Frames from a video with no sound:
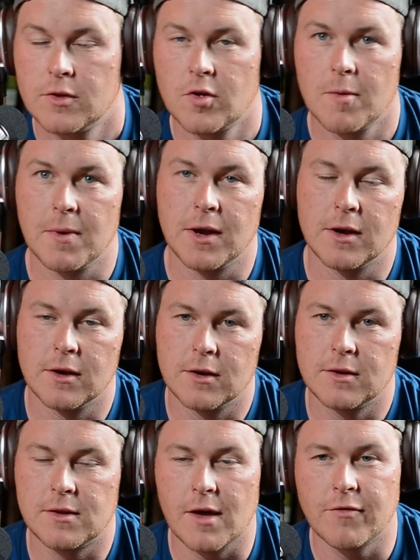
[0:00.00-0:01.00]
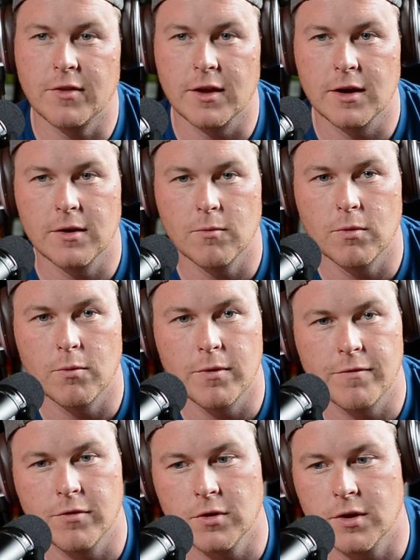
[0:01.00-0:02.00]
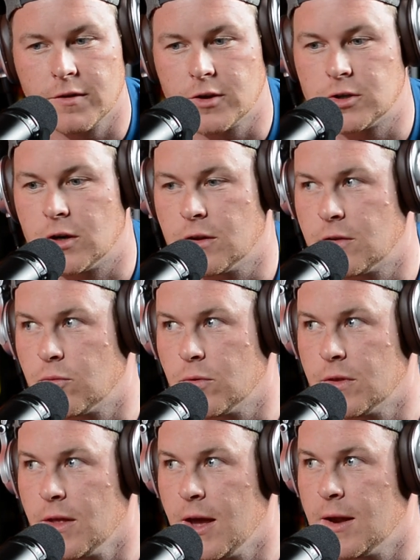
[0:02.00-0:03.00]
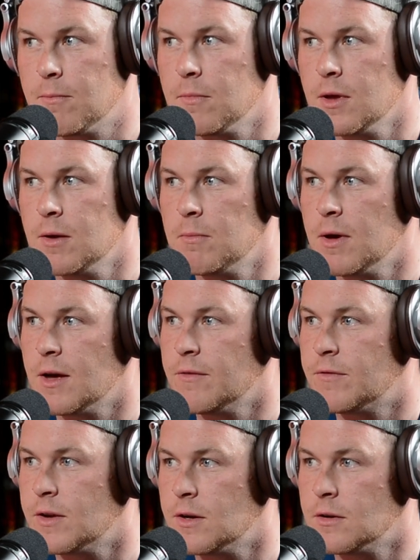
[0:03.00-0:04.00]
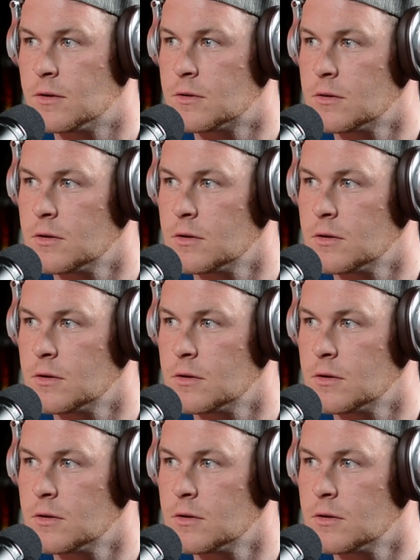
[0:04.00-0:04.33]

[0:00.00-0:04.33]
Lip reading: So I mean, definitely when we've looked at the charts with InBev and